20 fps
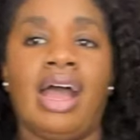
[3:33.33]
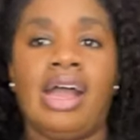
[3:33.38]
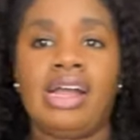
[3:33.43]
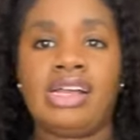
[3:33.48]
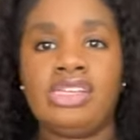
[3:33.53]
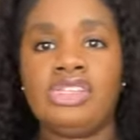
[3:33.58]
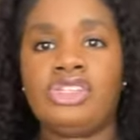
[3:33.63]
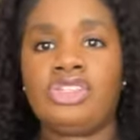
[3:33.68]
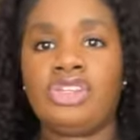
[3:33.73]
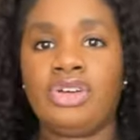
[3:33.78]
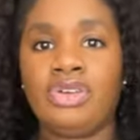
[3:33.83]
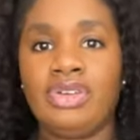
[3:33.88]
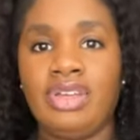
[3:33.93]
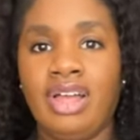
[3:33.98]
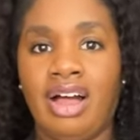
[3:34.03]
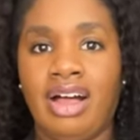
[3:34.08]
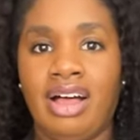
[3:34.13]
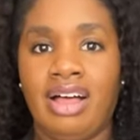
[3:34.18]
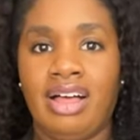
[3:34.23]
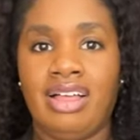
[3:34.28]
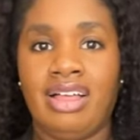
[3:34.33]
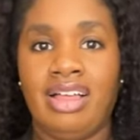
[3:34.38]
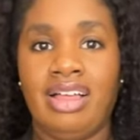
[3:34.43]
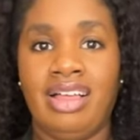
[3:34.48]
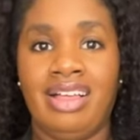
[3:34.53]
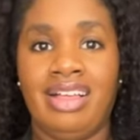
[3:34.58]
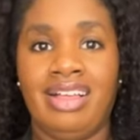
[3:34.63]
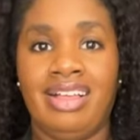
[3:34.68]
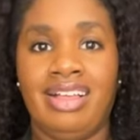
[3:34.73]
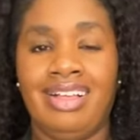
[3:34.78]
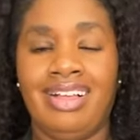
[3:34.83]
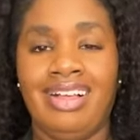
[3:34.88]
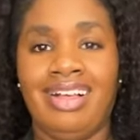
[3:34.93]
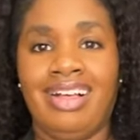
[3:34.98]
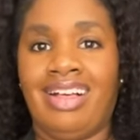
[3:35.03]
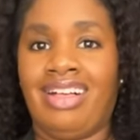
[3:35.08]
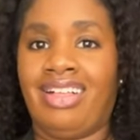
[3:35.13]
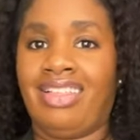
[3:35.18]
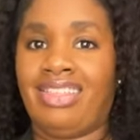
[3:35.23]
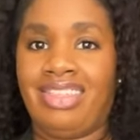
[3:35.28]
I can show y'all
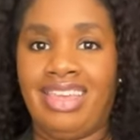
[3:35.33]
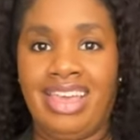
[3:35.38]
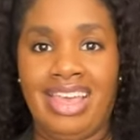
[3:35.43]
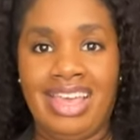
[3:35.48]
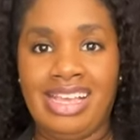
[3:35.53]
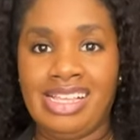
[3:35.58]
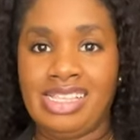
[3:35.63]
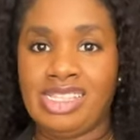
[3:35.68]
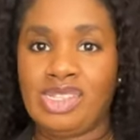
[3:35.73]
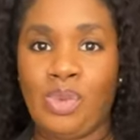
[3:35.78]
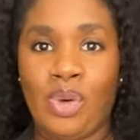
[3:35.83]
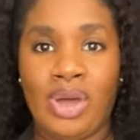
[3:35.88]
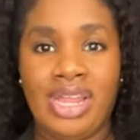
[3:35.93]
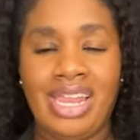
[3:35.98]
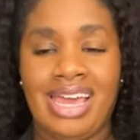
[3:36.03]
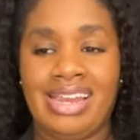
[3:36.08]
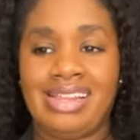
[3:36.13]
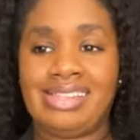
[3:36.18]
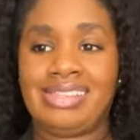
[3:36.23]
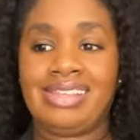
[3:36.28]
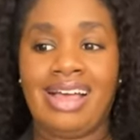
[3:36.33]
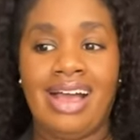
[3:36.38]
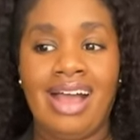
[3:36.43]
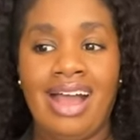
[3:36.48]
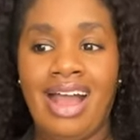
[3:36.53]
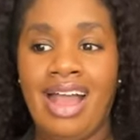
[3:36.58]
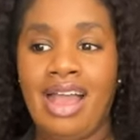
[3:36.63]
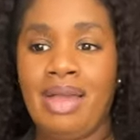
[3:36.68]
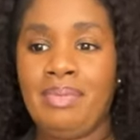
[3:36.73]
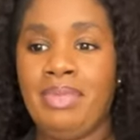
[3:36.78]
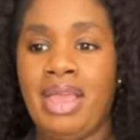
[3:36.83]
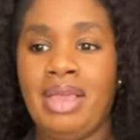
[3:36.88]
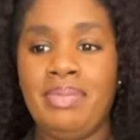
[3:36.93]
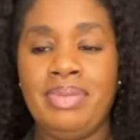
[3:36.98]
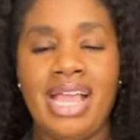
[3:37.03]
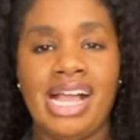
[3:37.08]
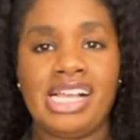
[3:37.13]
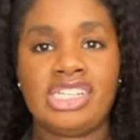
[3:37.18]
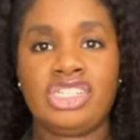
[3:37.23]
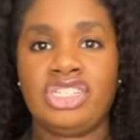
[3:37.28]
things one at a time.
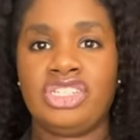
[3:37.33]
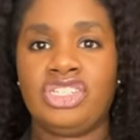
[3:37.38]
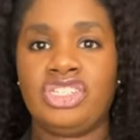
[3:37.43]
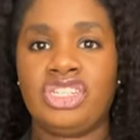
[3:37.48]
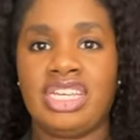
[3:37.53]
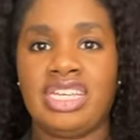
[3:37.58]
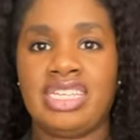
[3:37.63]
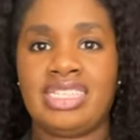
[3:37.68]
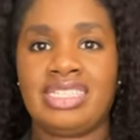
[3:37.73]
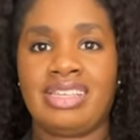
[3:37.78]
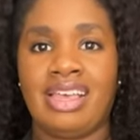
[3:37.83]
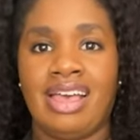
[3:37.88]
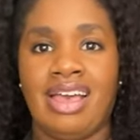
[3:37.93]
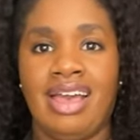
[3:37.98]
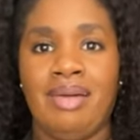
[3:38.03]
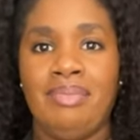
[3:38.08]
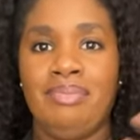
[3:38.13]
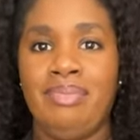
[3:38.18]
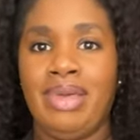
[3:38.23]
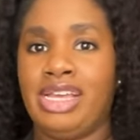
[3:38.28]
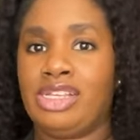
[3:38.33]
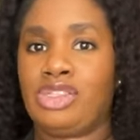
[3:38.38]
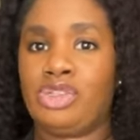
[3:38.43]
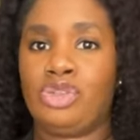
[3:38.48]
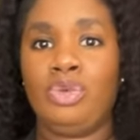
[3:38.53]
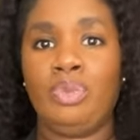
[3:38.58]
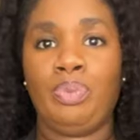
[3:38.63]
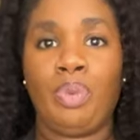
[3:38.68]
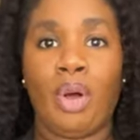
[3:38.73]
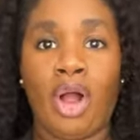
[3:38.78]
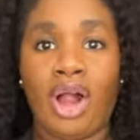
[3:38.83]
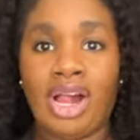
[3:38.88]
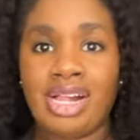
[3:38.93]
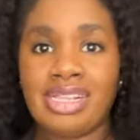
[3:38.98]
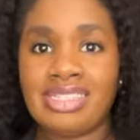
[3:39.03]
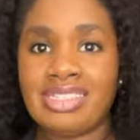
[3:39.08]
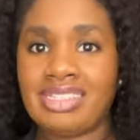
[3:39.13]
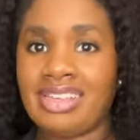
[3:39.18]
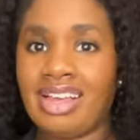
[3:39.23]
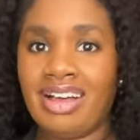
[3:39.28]
Maybe I should just make two
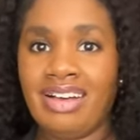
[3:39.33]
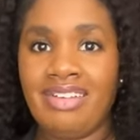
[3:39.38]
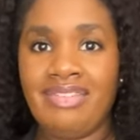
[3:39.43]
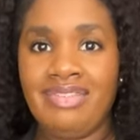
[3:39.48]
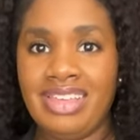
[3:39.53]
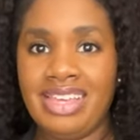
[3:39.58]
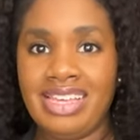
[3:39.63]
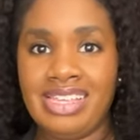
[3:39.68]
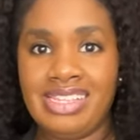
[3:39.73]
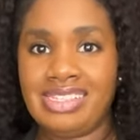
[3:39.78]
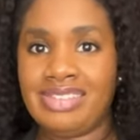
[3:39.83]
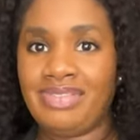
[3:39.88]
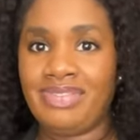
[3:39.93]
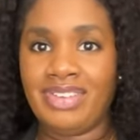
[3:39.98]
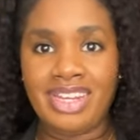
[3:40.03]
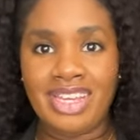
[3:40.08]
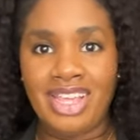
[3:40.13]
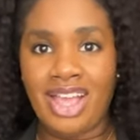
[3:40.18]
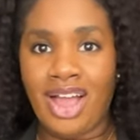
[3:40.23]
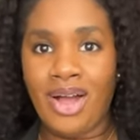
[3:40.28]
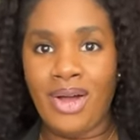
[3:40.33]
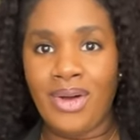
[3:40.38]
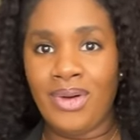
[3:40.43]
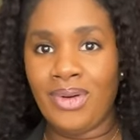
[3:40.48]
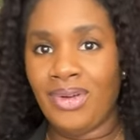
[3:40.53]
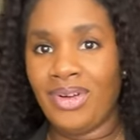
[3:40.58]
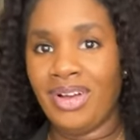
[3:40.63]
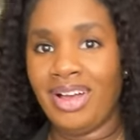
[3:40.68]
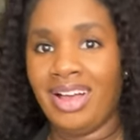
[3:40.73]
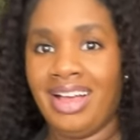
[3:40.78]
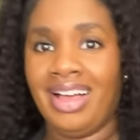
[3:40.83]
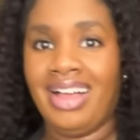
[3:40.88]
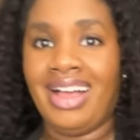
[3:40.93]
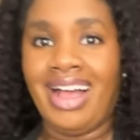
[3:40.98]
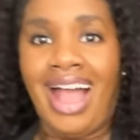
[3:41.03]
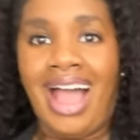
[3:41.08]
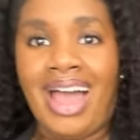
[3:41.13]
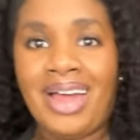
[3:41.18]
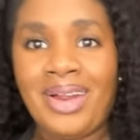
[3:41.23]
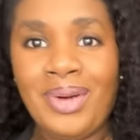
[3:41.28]
parts of this video.
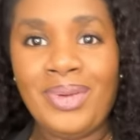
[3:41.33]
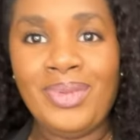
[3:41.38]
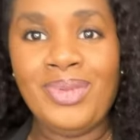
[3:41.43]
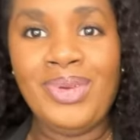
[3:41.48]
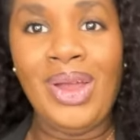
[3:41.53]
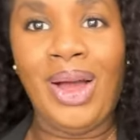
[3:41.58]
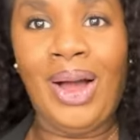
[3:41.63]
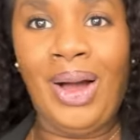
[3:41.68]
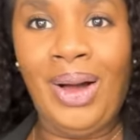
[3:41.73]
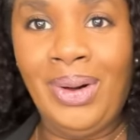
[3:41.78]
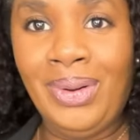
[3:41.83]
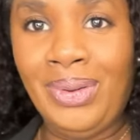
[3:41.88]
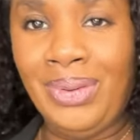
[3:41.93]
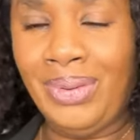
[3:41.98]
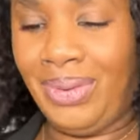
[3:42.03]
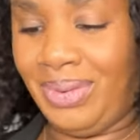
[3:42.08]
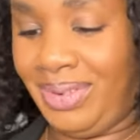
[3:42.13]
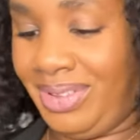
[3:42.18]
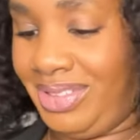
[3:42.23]
I don't know.